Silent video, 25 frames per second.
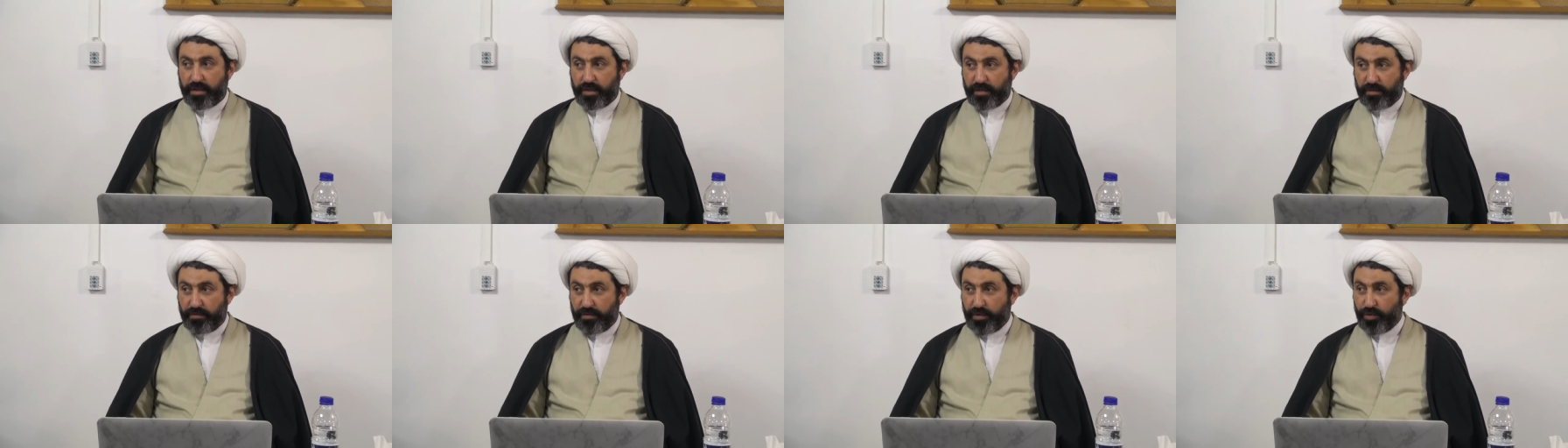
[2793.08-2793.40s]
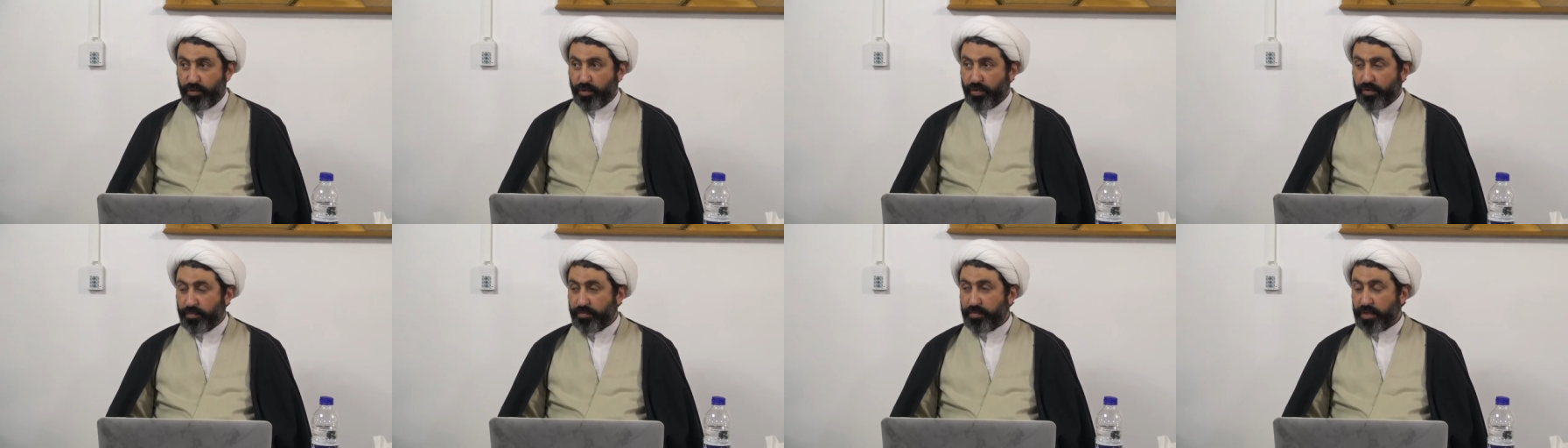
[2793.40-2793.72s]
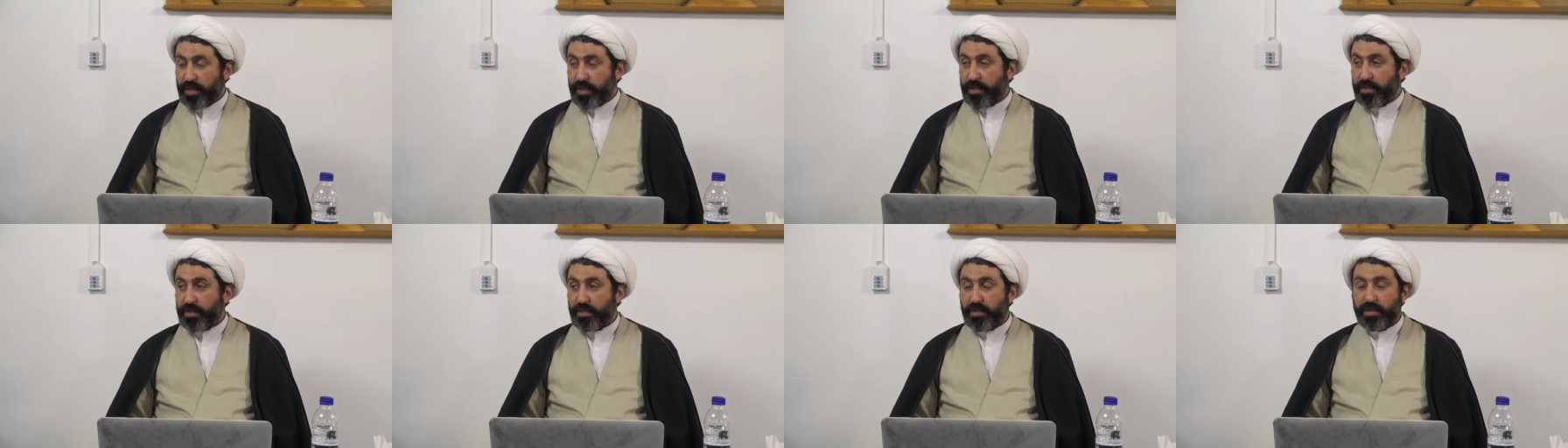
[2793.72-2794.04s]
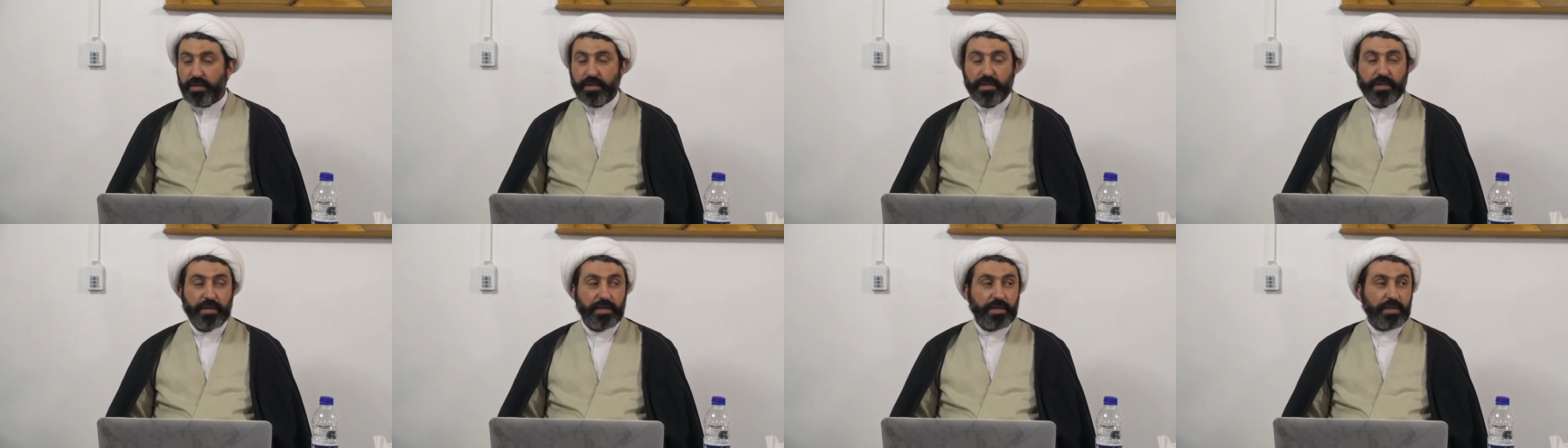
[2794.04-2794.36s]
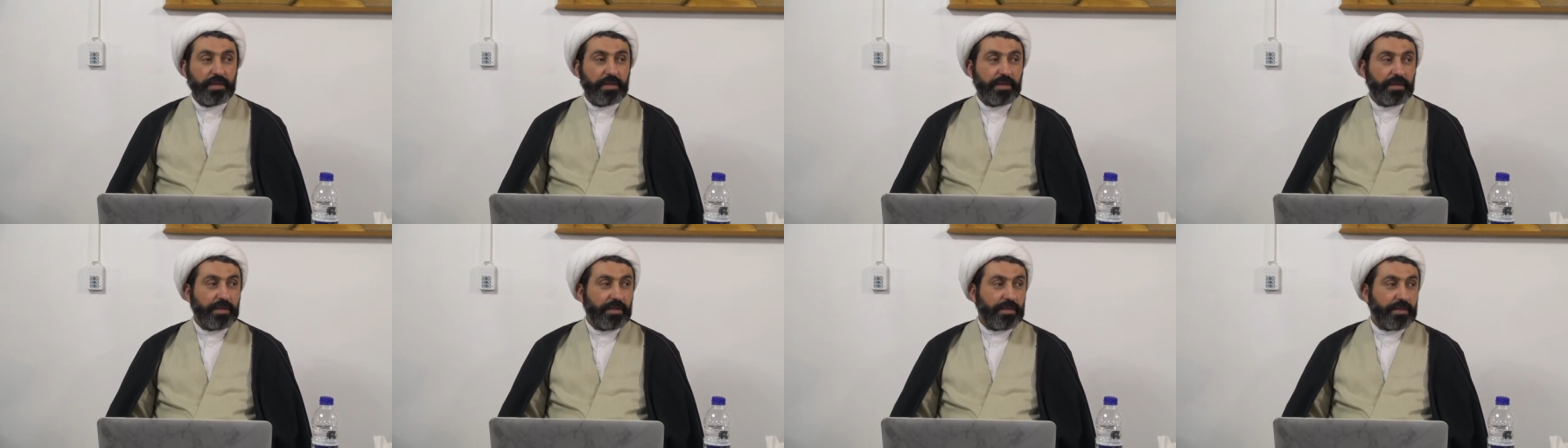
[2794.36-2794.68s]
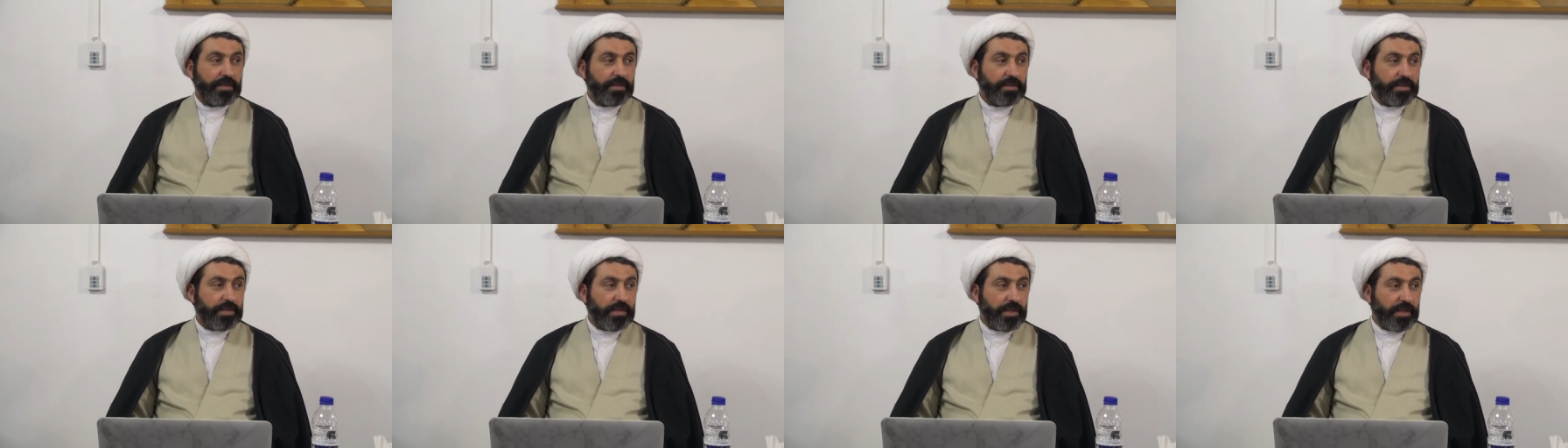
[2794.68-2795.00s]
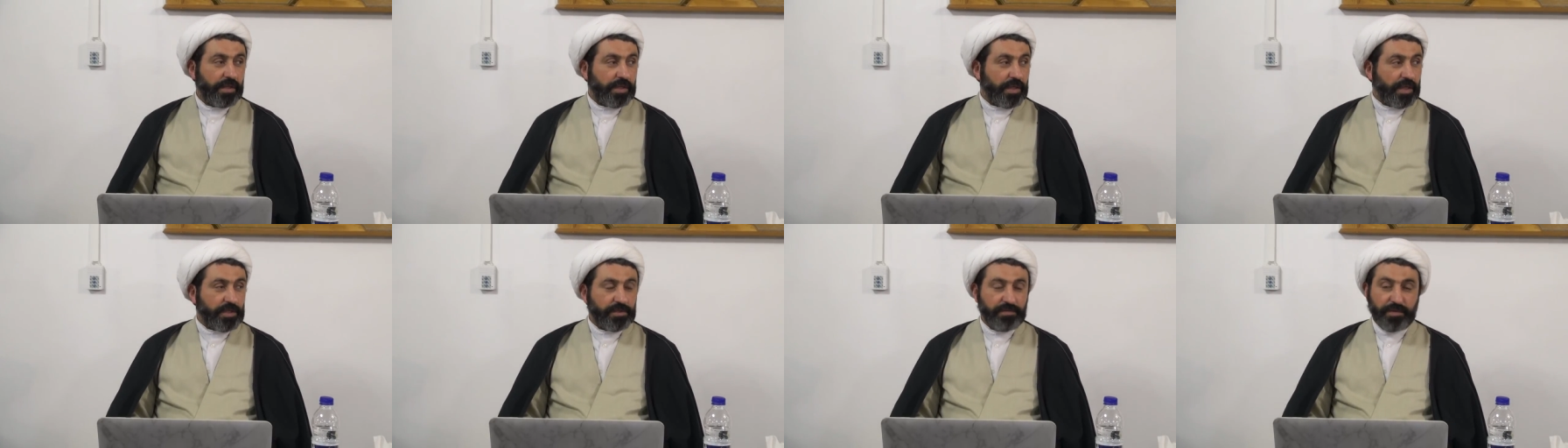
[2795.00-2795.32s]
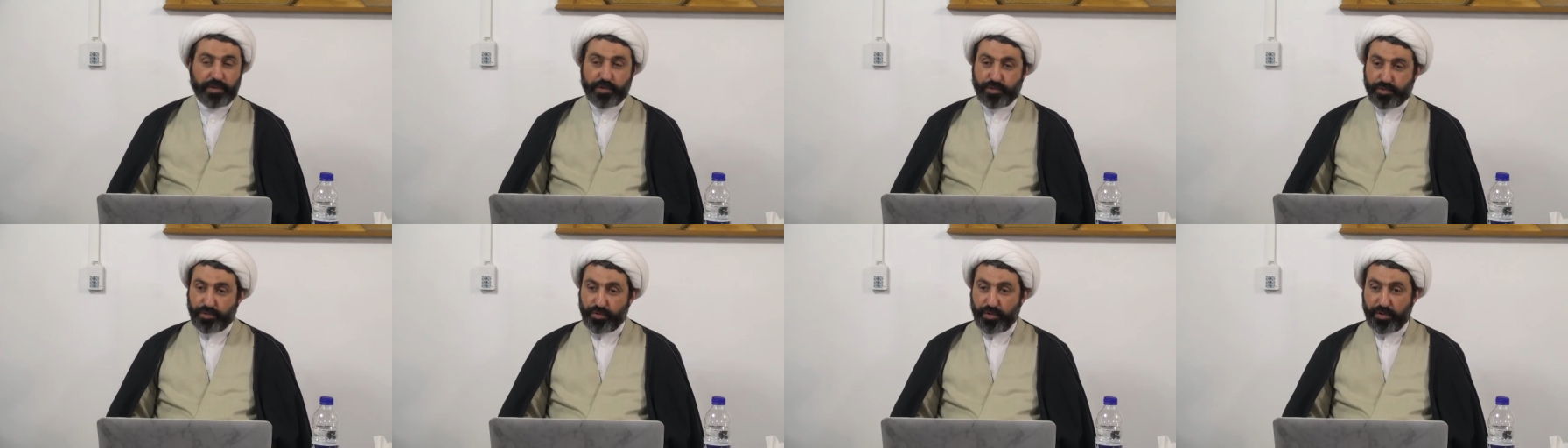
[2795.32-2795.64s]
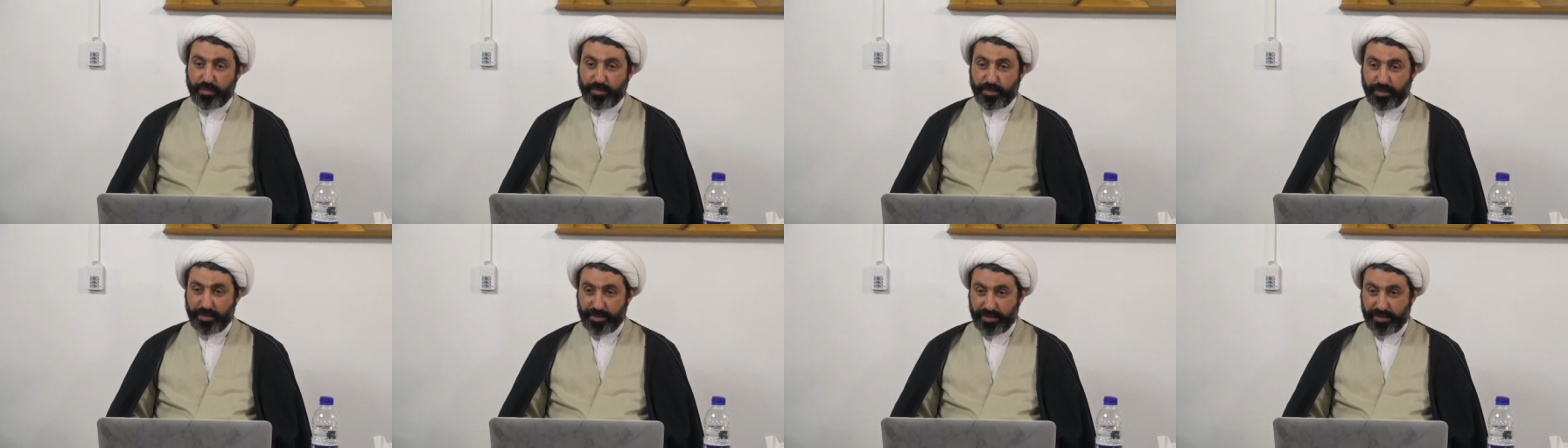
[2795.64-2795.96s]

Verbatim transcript: We don't mean treat us with zulm.